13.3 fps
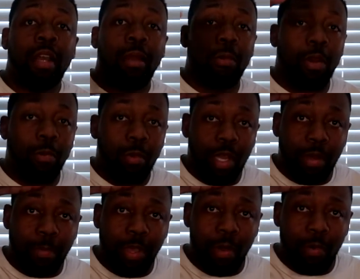I want to
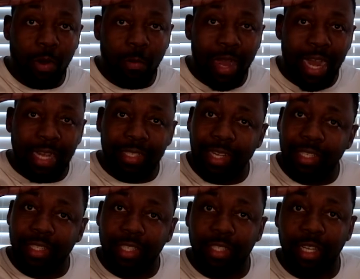welcome y'all with a Wise
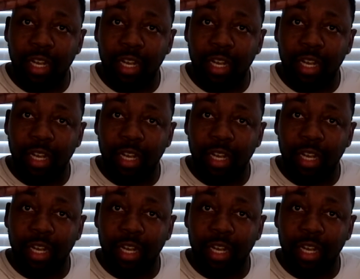Nation